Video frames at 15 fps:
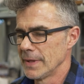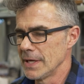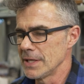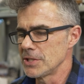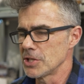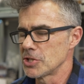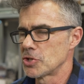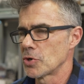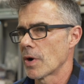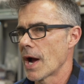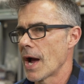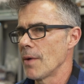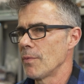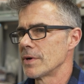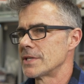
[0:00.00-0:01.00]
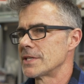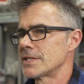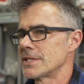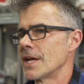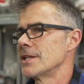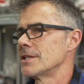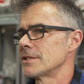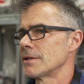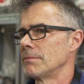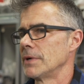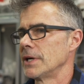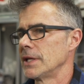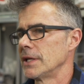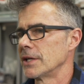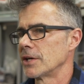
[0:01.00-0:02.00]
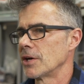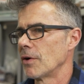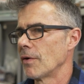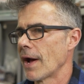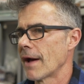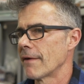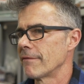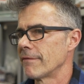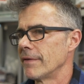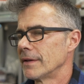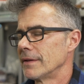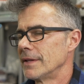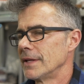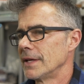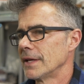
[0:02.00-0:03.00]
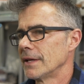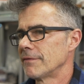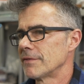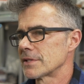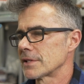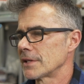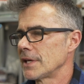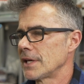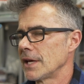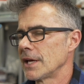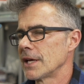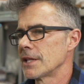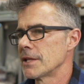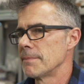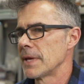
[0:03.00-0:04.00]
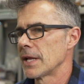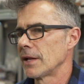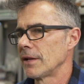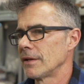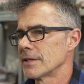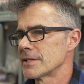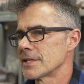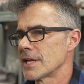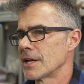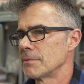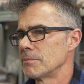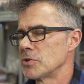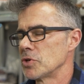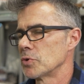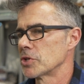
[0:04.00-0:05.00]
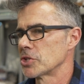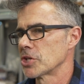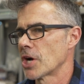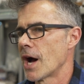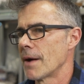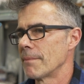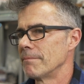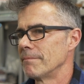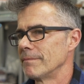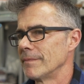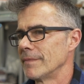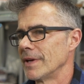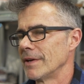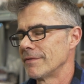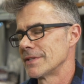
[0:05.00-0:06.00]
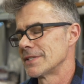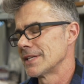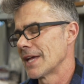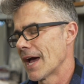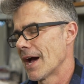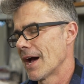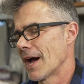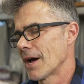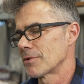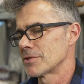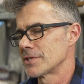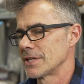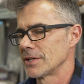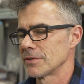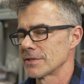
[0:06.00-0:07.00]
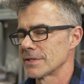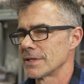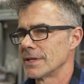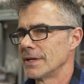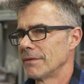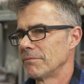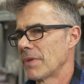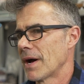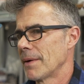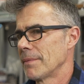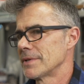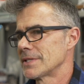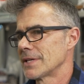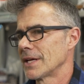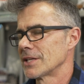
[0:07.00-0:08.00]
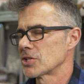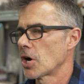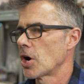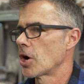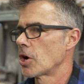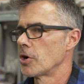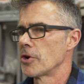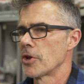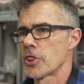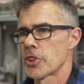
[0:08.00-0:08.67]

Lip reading: It's a chore. I would send somebody to go have if it's leaking in the middle, send them to a shop. Yeah. If it's the outer seals, I would say it's a hard